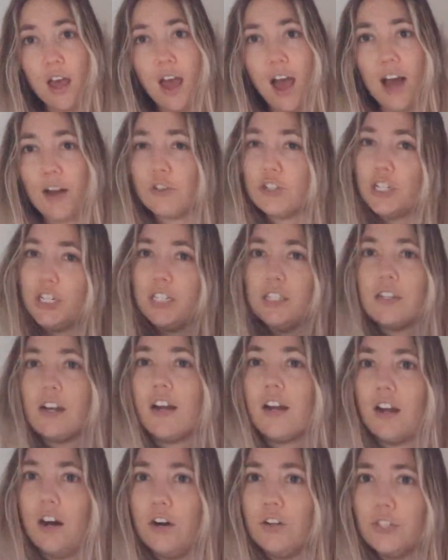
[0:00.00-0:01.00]
how she's
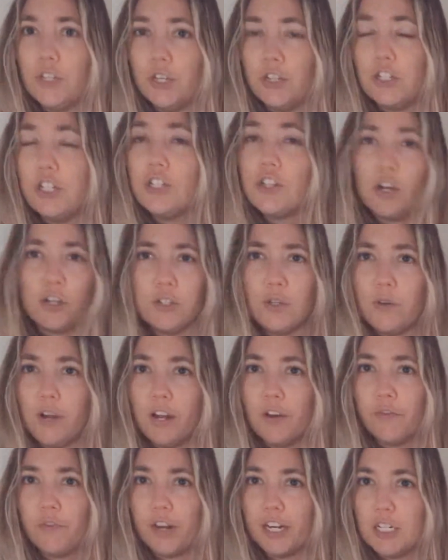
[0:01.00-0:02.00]
also
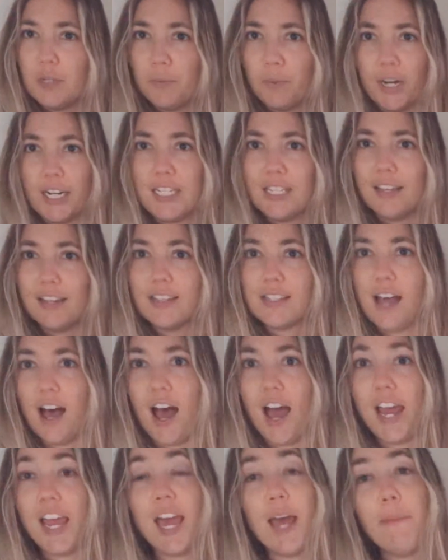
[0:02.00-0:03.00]
not afraid to price things
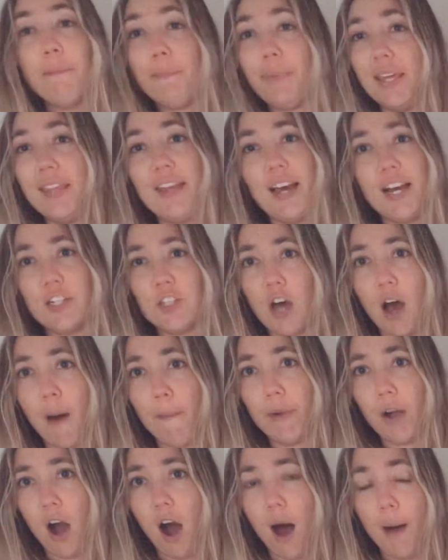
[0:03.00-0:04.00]
high and be that
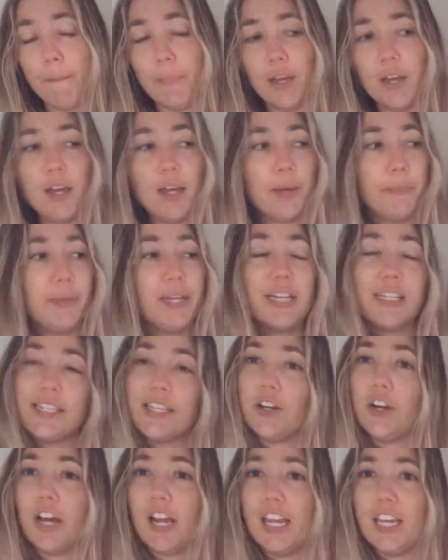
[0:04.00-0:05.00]
top comp, because
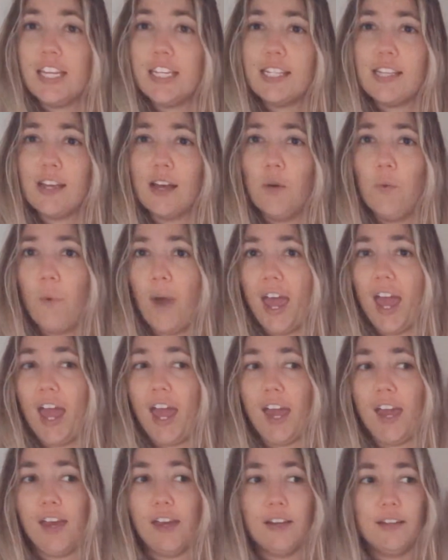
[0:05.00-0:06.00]
there is a
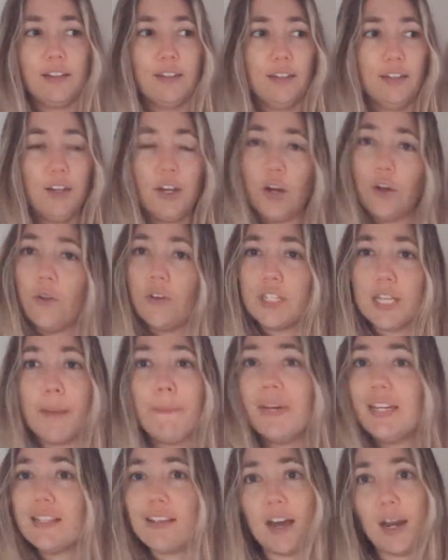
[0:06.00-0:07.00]
way, you know,
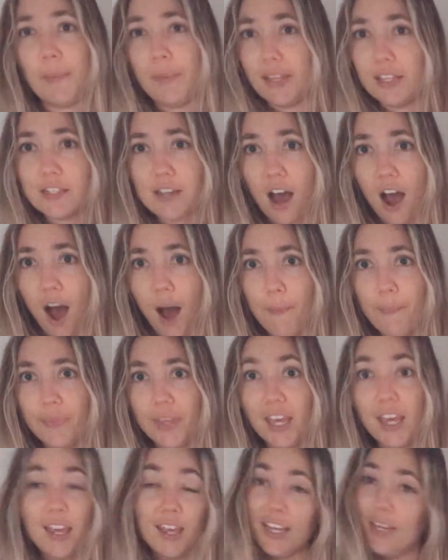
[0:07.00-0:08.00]
somebody's got to be the top.
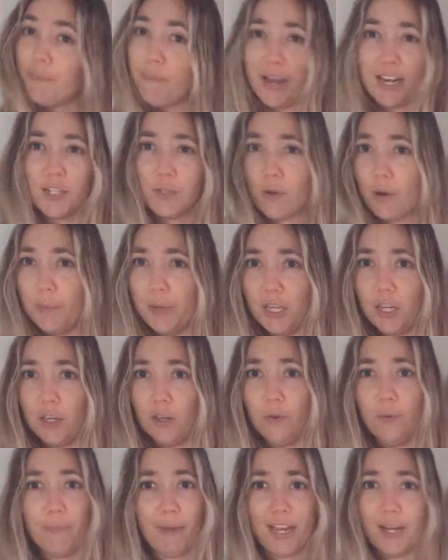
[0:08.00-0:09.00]
It might as well be
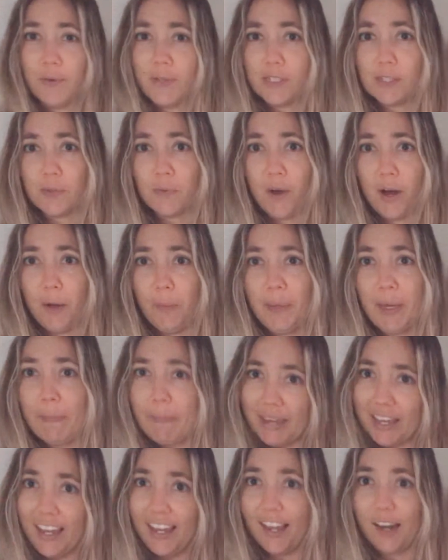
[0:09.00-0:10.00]
you, it might as well be
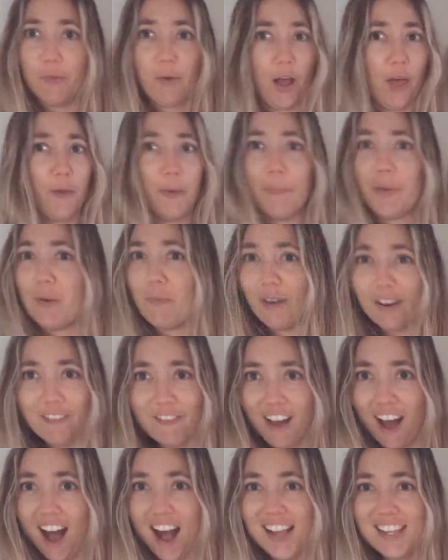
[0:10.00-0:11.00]
me. I'd rather be one
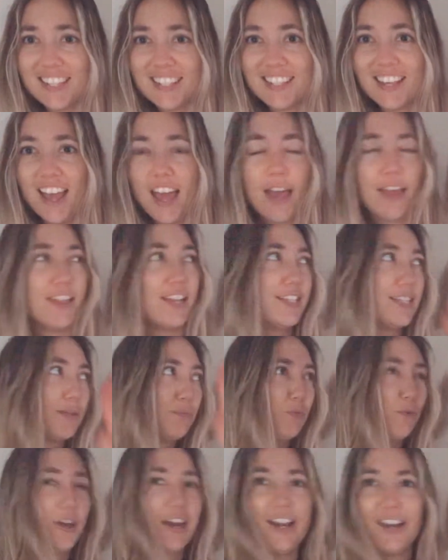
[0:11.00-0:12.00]
of us than
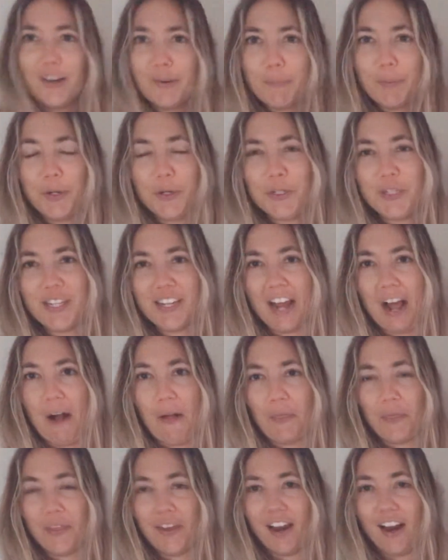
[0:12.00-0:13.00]
some random person
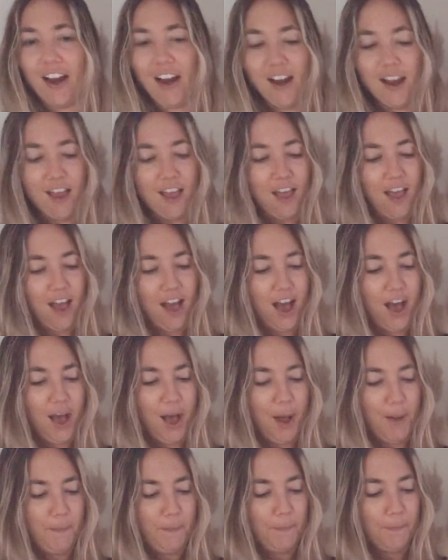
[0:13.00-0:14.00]
out there.
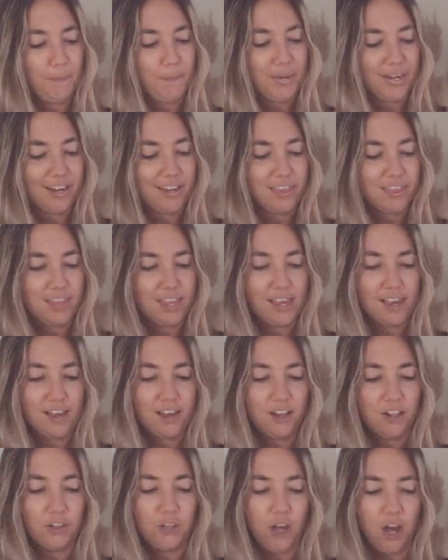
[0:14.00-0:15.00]
But I think
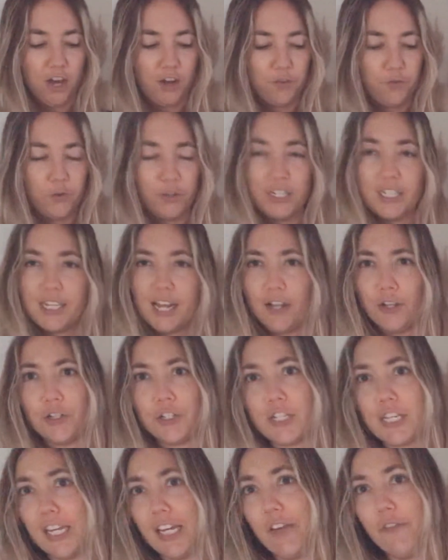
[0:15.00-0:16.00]
a lot of
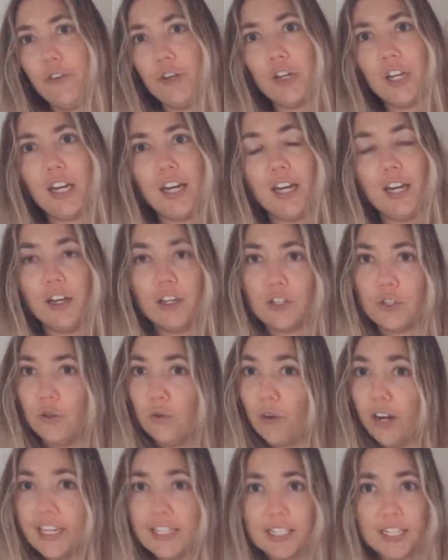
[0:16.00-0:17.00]
resellers, like if you're getting
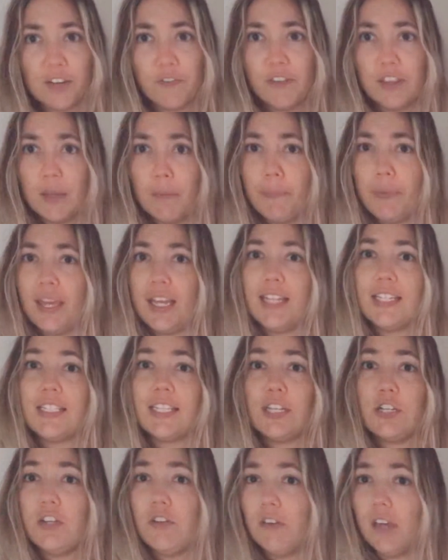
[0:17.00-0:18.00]
great stuff at the bins
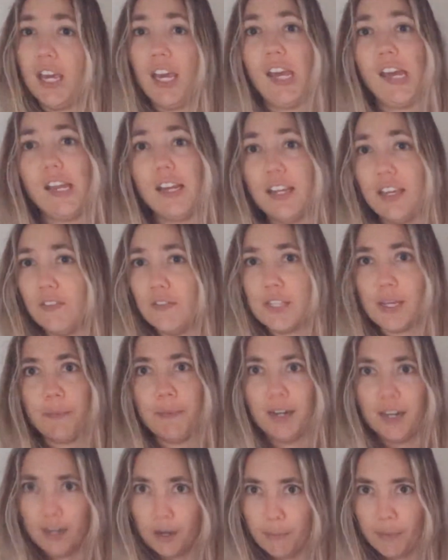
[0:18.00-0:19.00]
and you can give
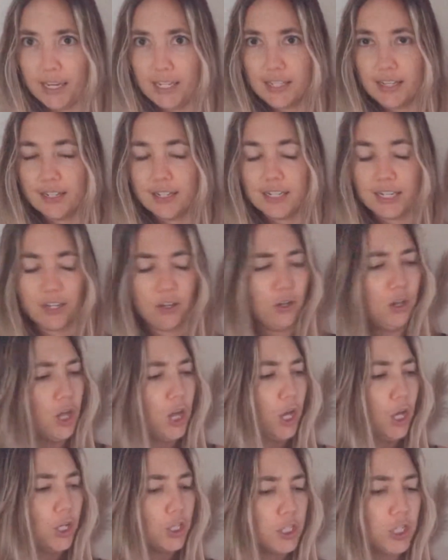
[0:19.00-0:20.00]
somebody an amazing deal,
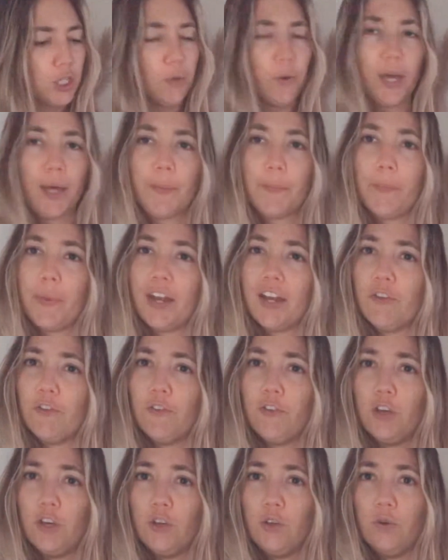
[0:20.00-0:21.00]
do it. But if
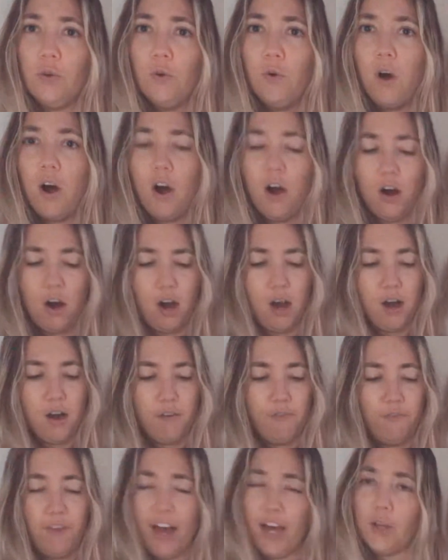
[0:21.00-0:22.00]
you
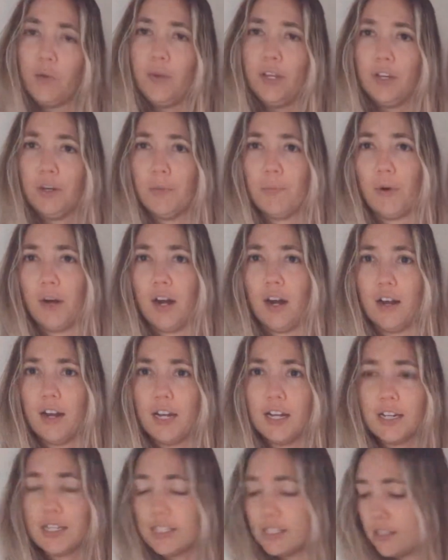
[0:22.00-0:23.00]
are valuing your
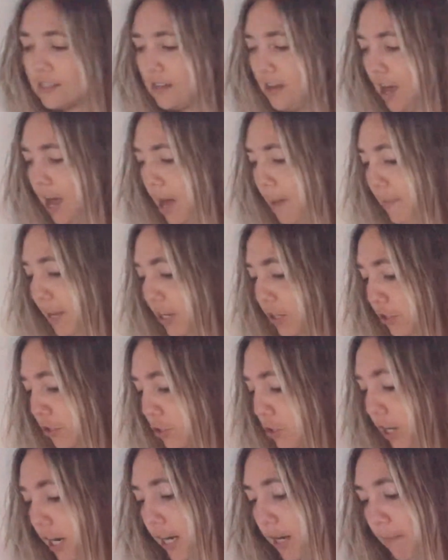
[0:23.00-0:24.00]
products and you're
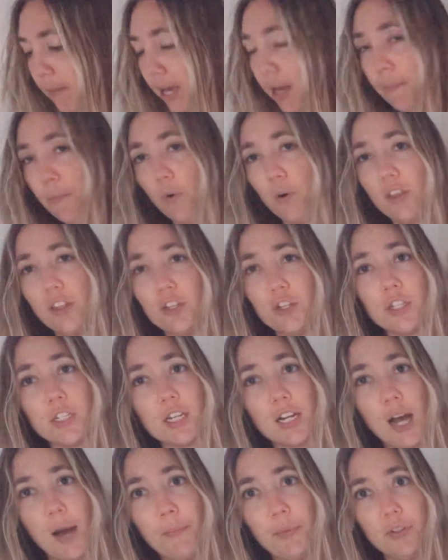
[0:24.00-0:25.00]
trying to make more than just
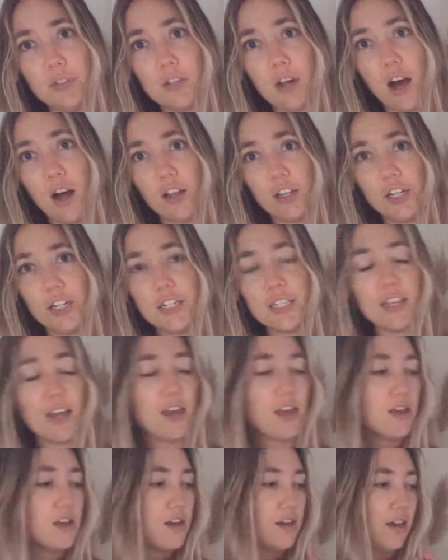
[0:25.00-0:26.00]
a couple dollars,
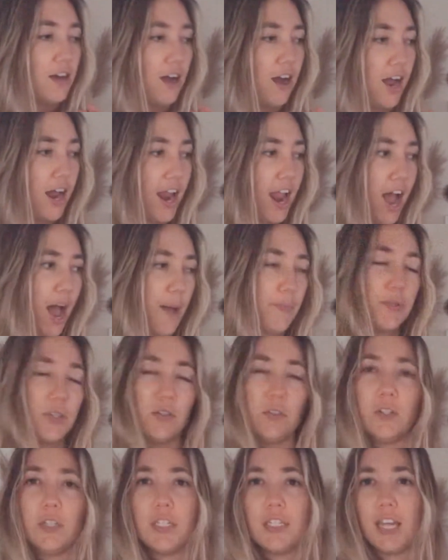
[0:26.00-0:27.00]
I
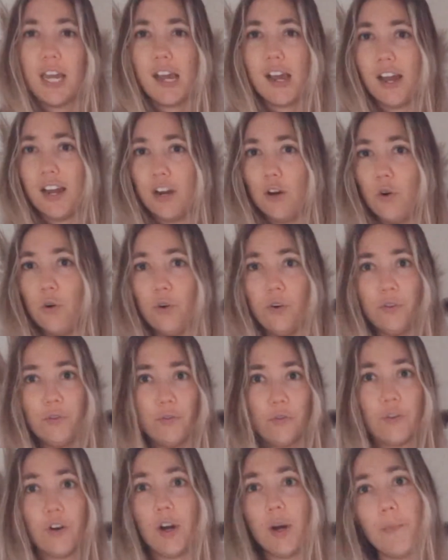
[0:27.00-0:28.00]
absolutely say kind of hold
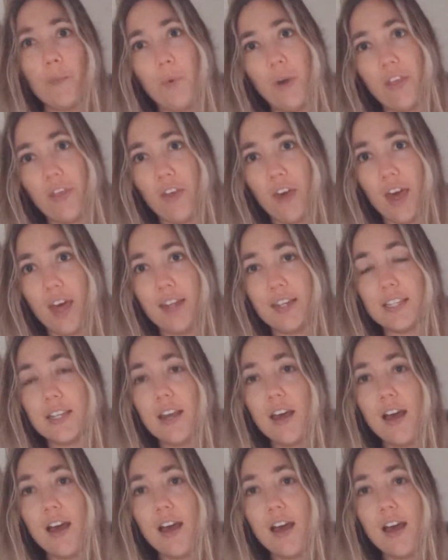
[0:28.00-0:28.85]
firm with it.